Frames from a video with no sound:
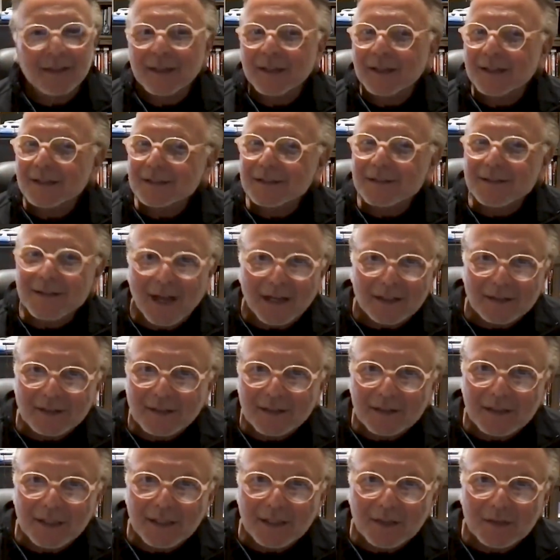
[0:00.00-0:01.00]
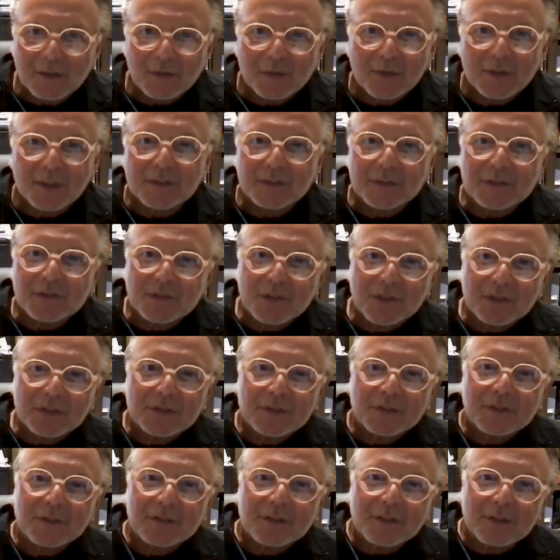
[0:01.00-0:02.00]
is not going to increase.
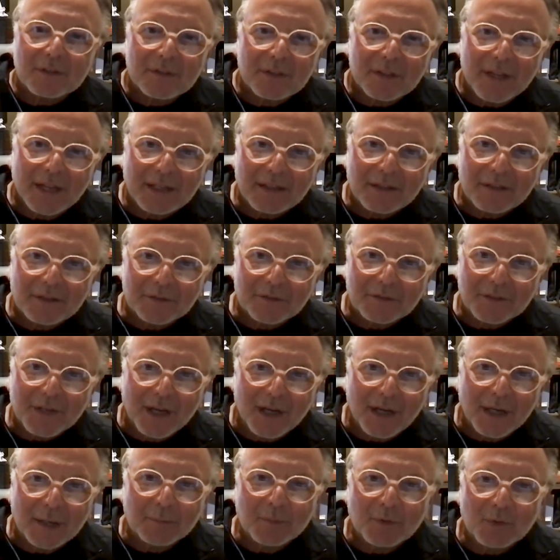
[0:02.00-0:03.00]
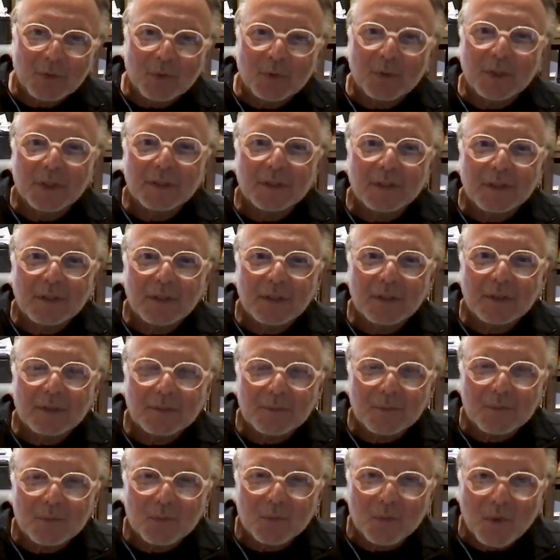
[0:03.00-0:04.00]
Just the length of time you can
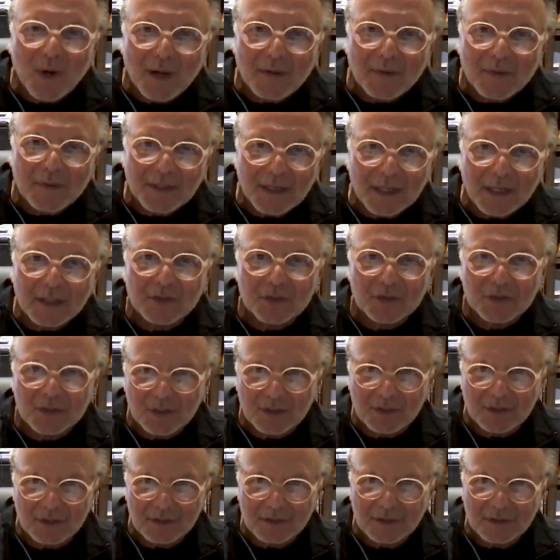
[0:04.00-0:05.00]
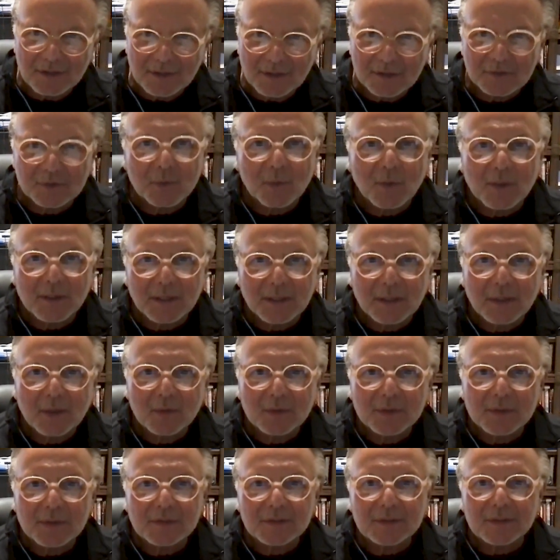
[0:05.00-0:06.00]
run the engine is what
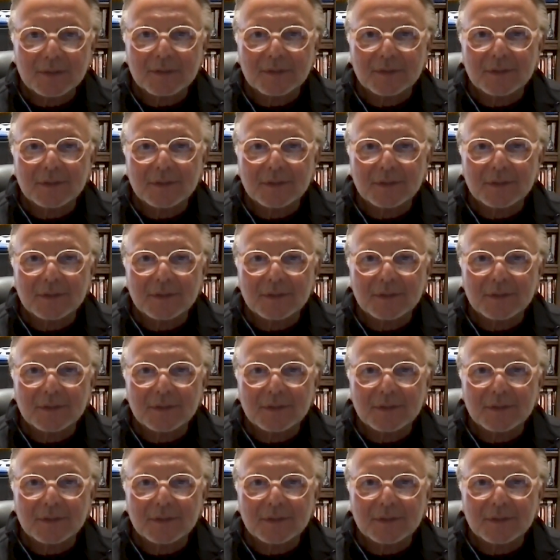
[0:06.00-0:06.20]
increases.